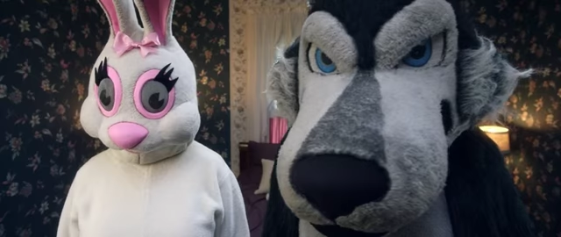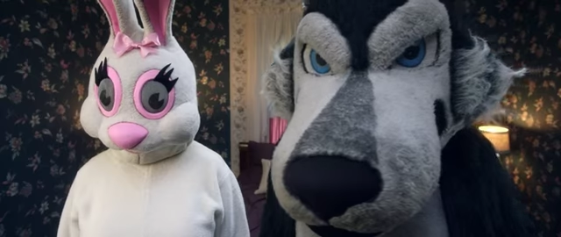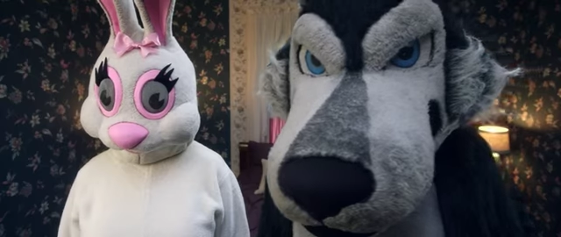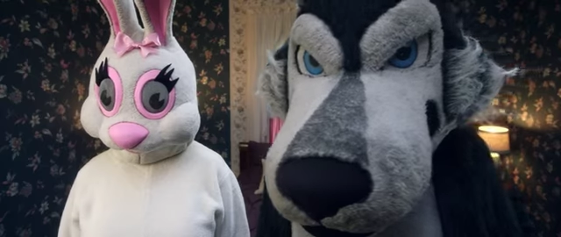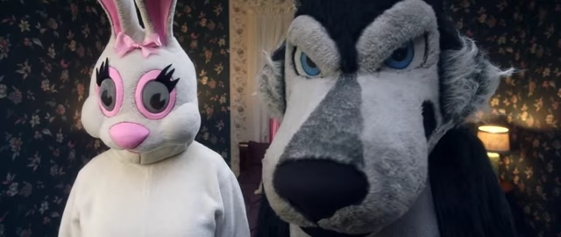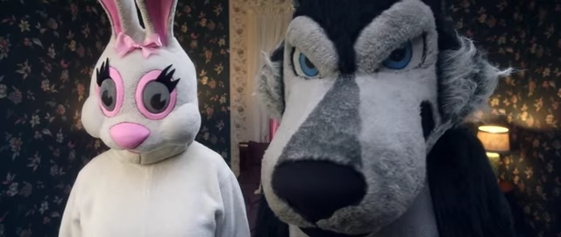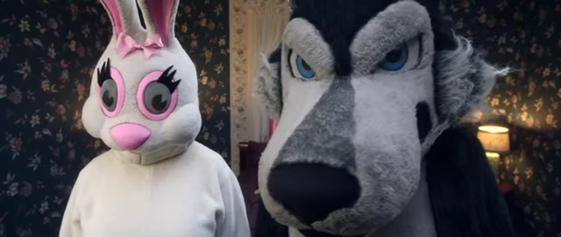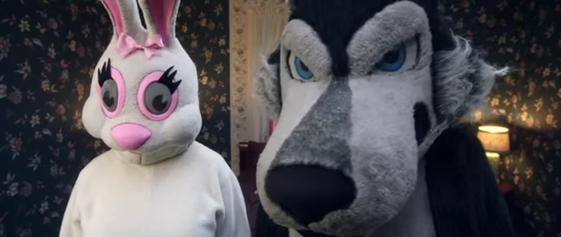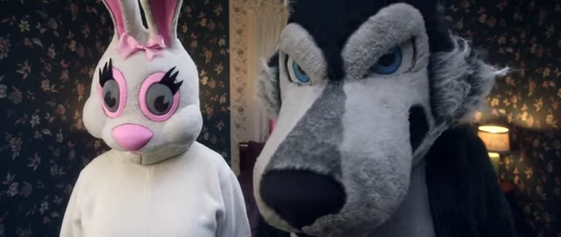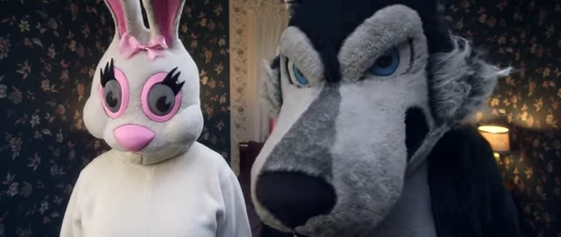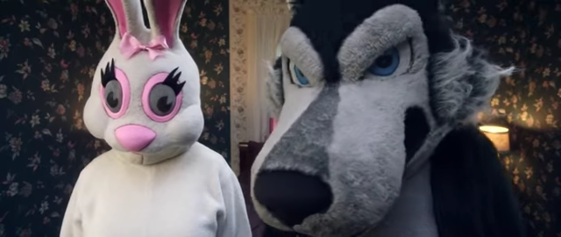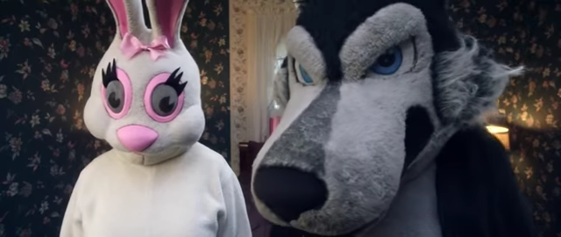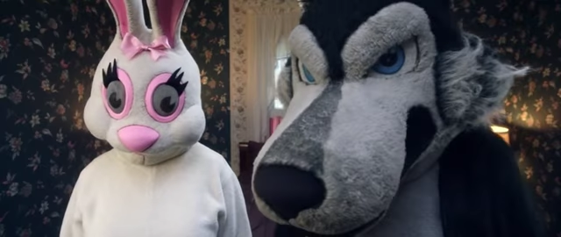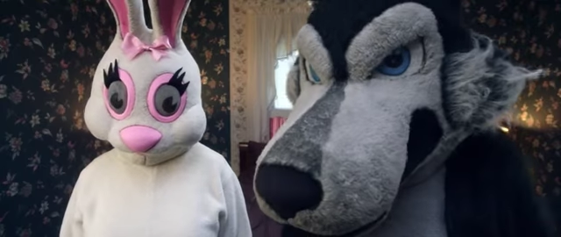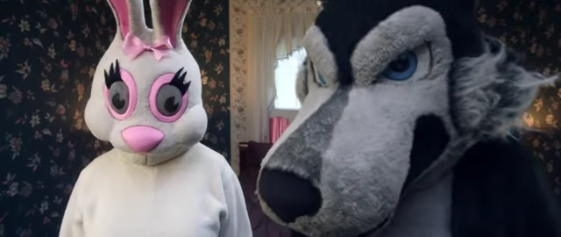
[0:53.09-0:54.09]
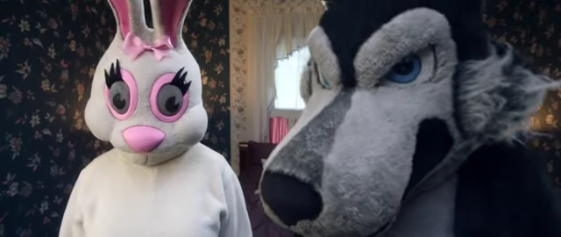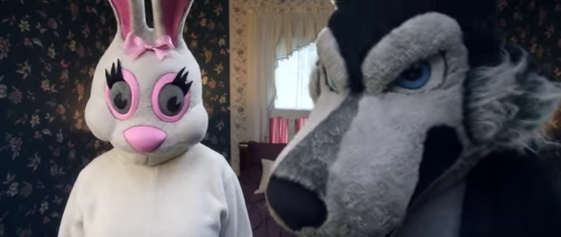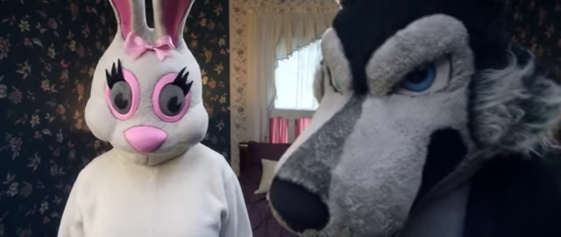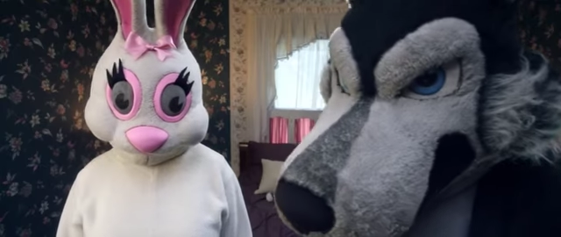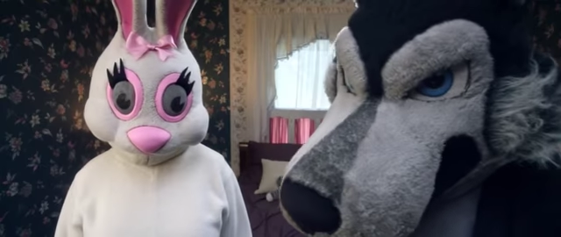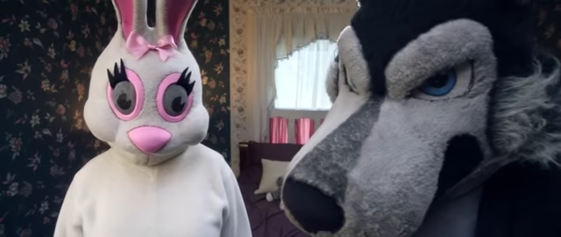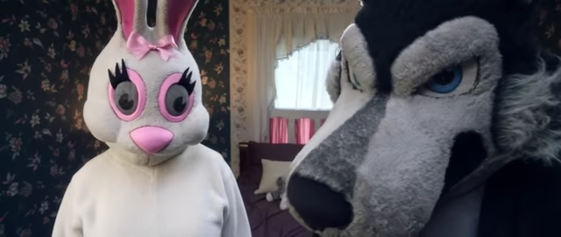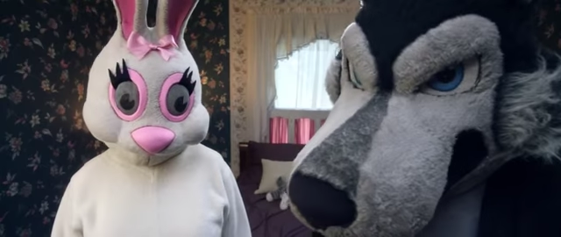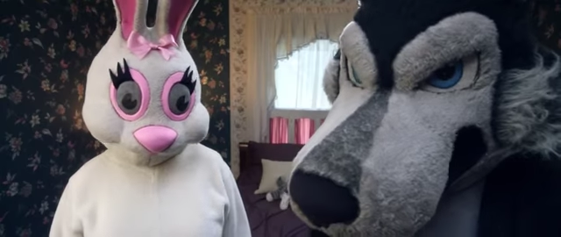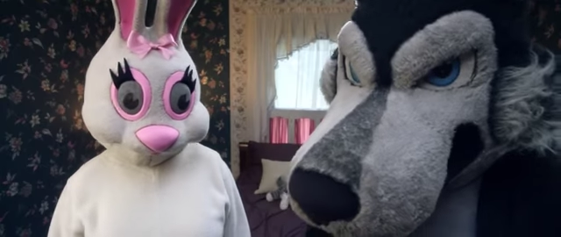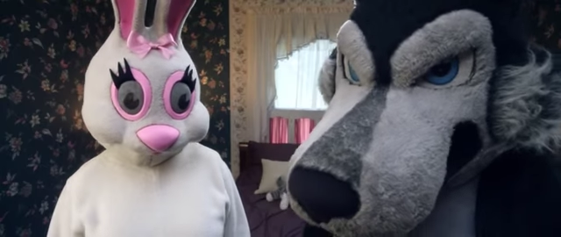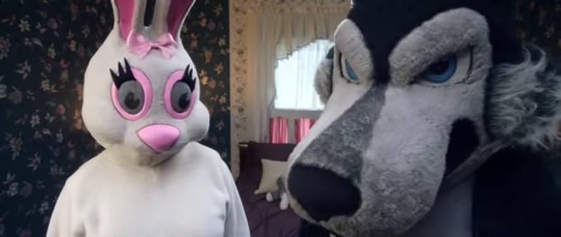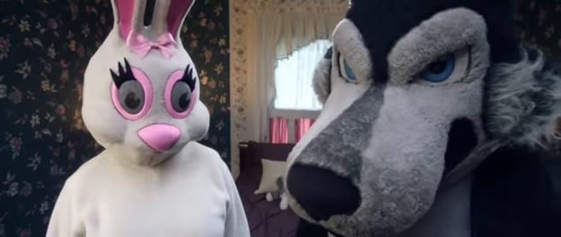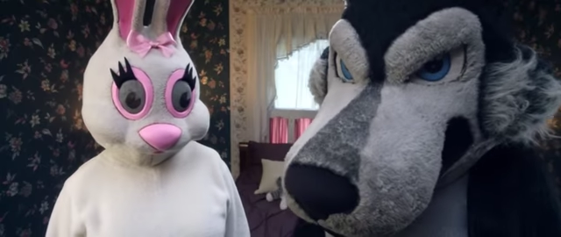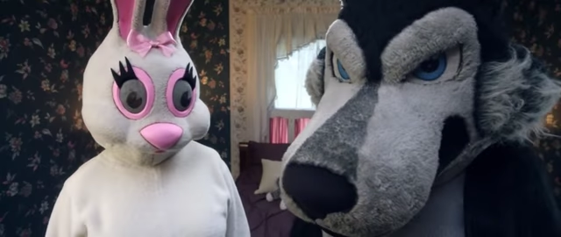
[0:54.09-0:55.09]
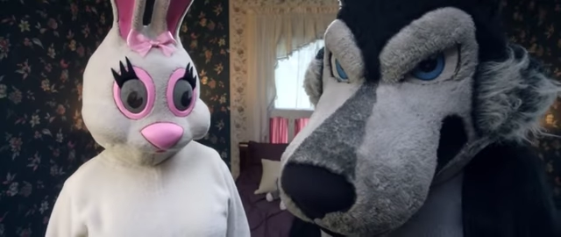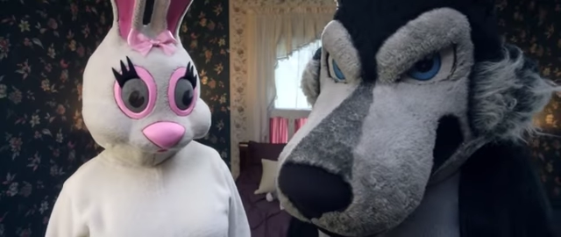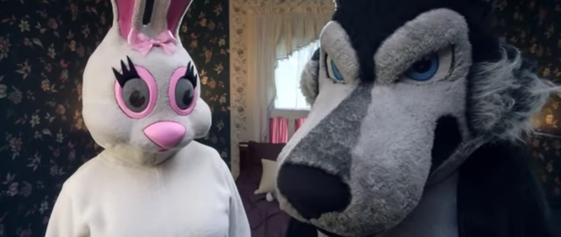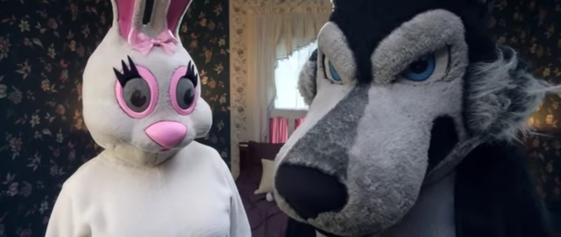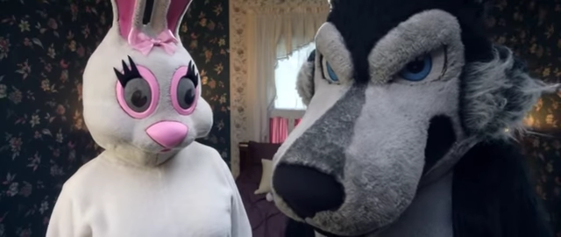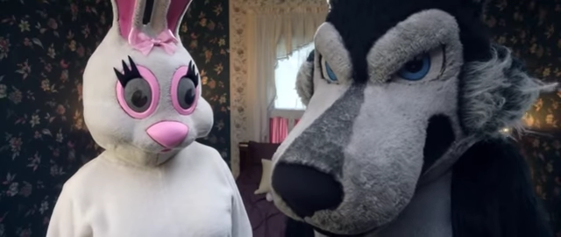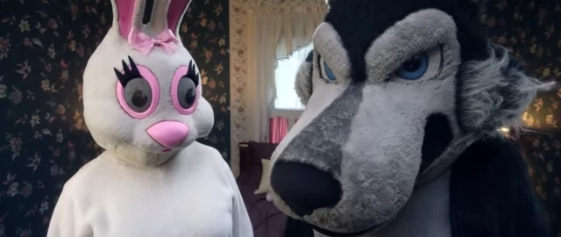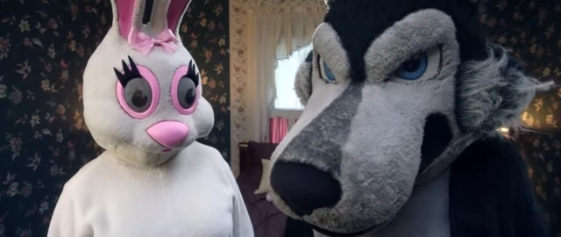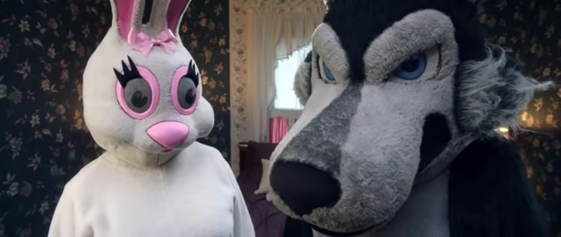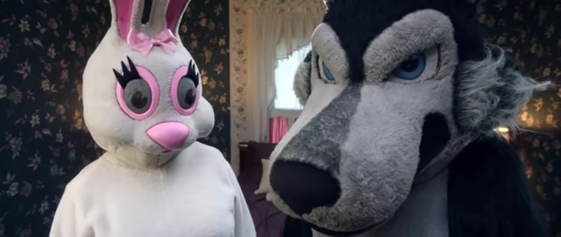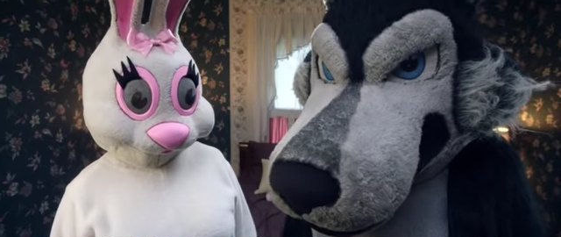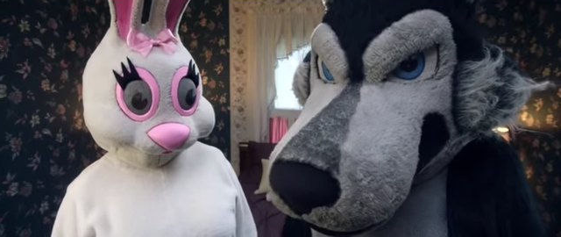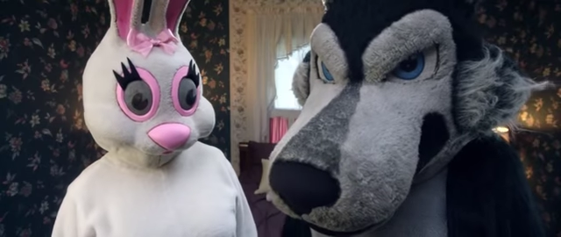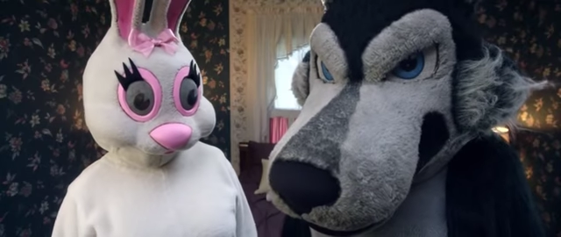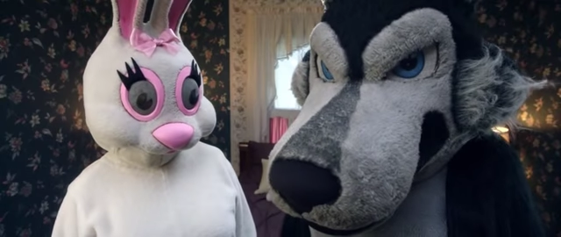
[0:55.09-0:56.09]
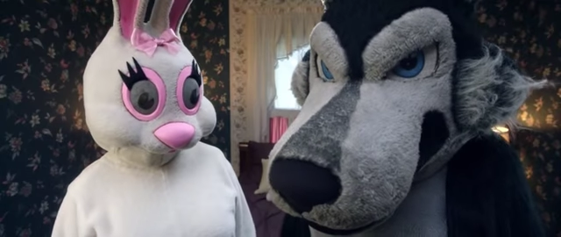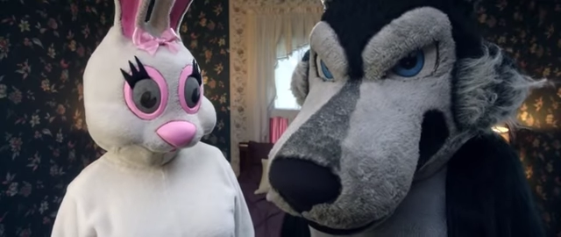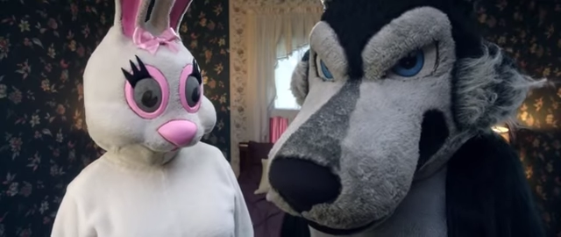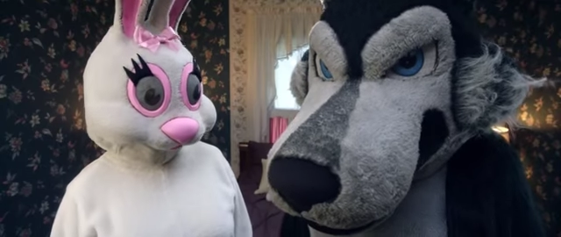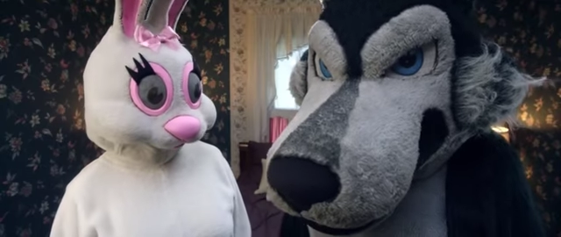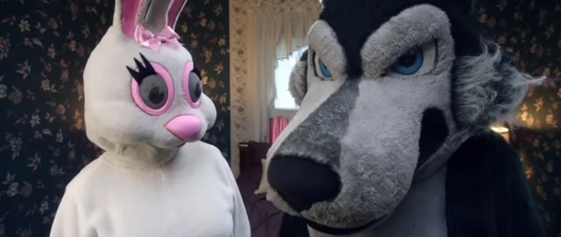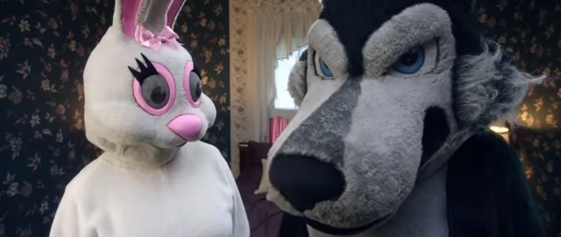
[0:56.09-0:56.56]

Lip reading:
(no speaker visible)